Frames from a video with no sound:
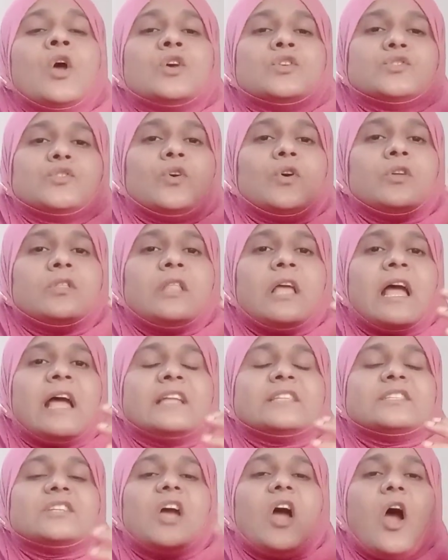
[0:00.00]
so
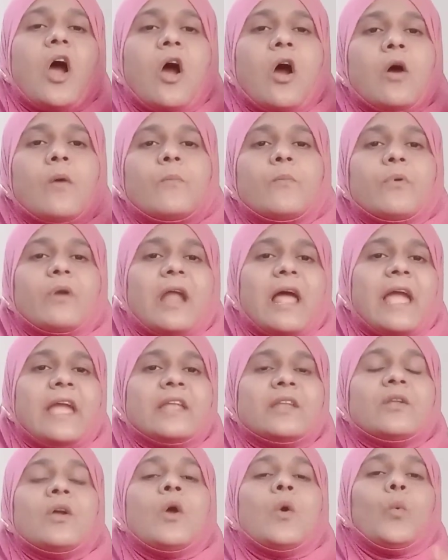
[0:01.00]
that our
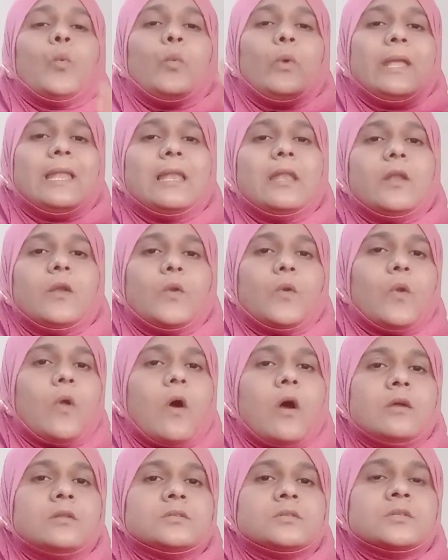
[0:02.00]
brain will
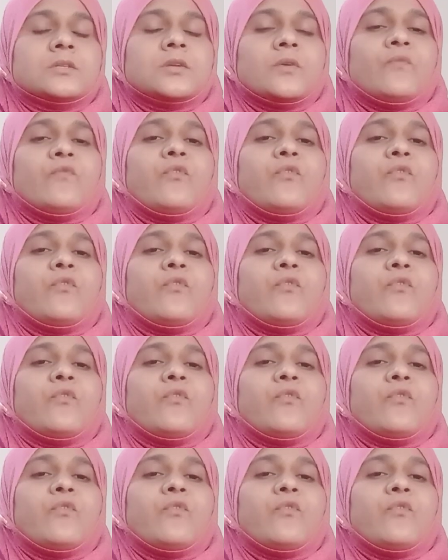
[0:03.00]
not